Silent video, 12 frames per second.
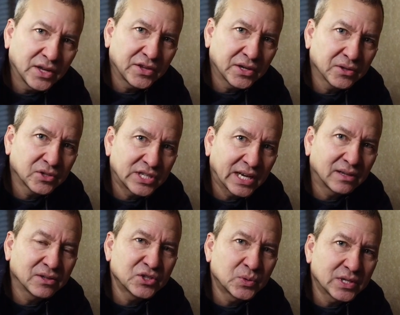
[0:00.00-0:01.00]
Now the other
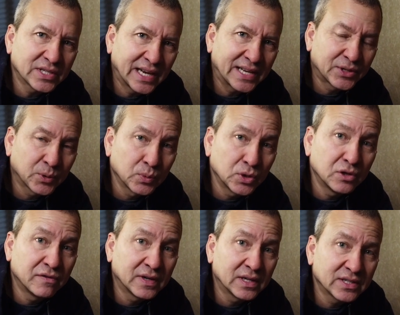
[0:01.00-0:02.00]
challenge was I had to
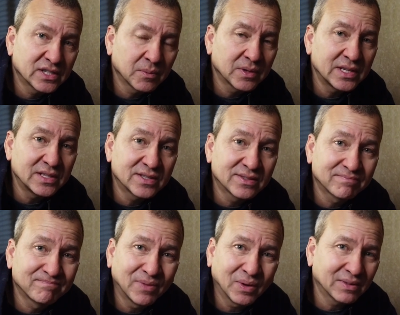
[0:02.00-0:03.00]
remove uh, some of
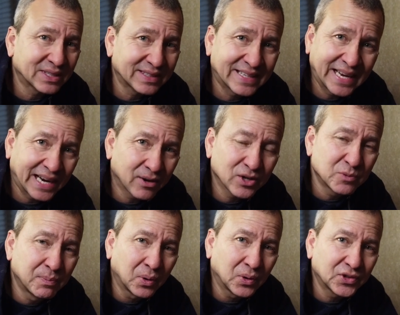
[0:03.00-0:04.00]
these
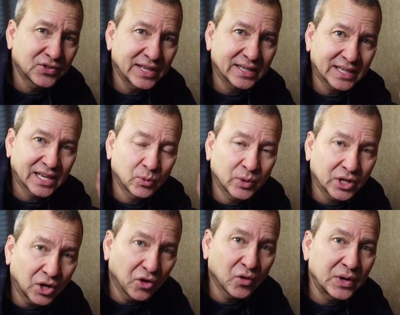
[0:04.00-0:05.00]
carriage bolts that kind of
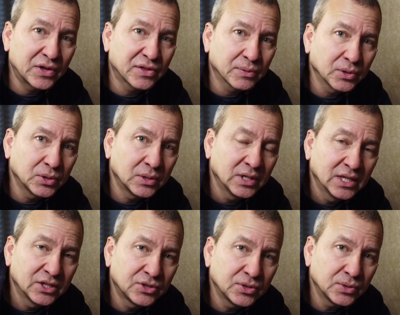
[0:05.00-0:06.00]
went all the way through
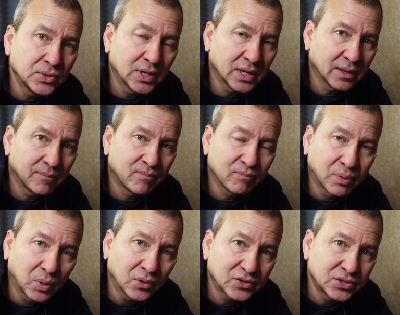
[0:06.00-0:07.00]
to uh,
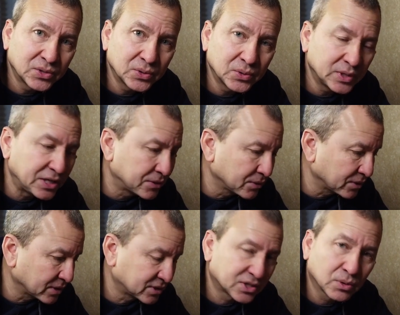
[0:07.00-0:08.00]
bolt to
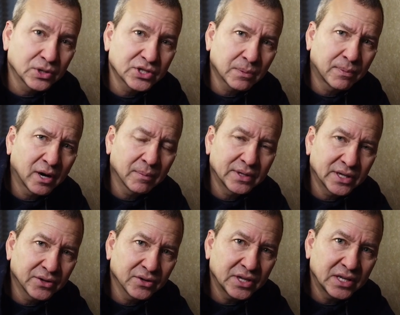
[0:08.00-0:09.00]
either the storage
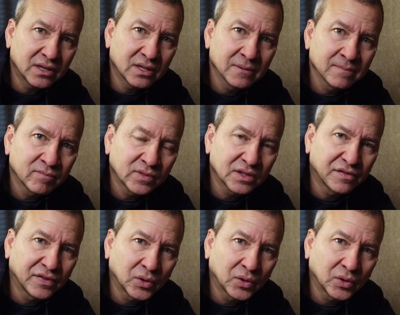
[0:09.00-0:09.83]
compartment underneath the